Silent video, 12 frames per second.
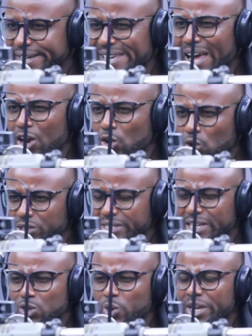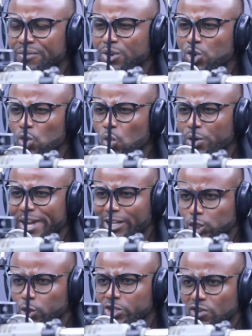and they are lost. They don't even know
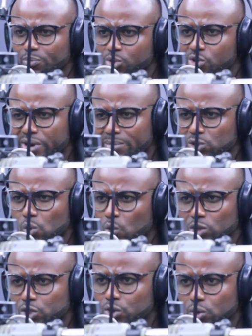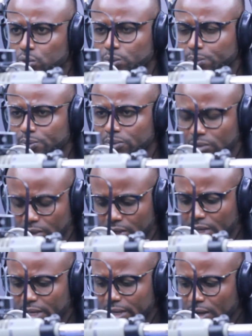their choice of programs or what to do.
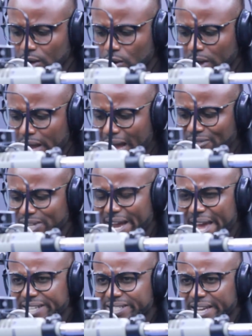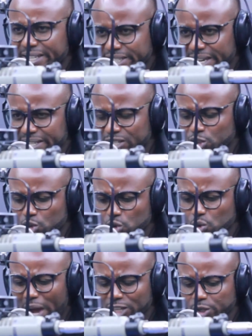After SHS, did
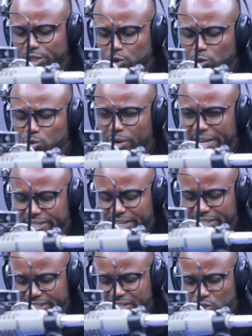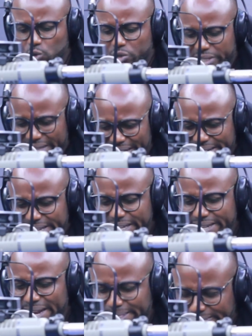you actually go to SHS to study
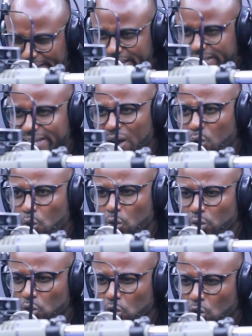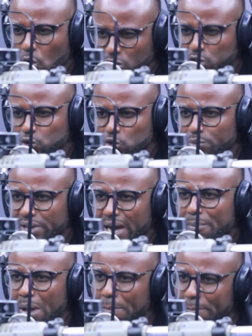the things that will cause you to become